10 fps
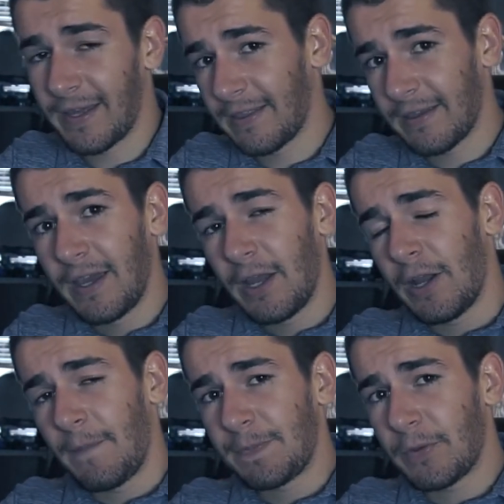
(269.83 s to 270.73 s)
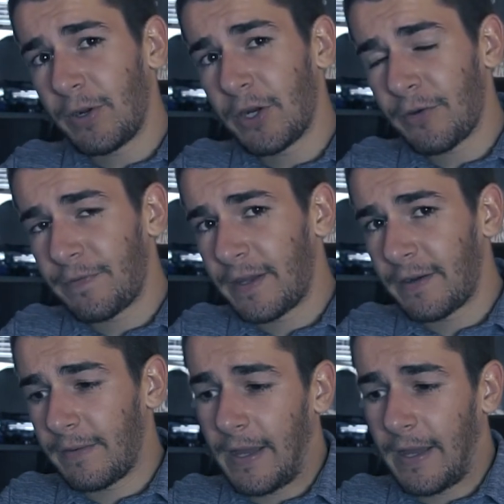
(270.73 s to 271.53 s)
And very often,